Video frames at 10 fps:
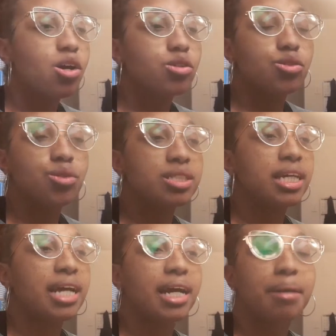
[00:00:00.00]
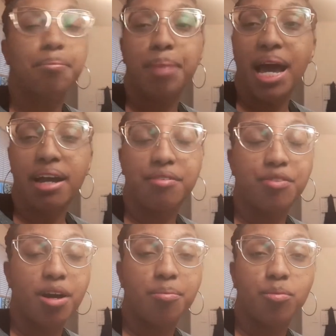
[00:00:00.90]
As Soon as they got back
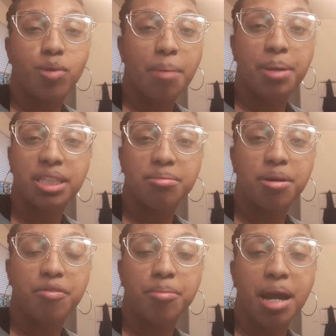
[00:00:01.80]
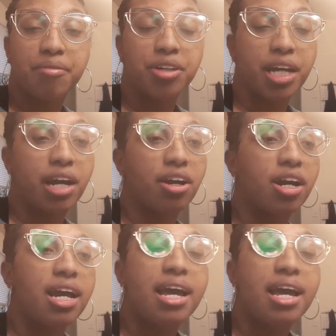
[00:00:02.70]
from when I picked them up from aftercare,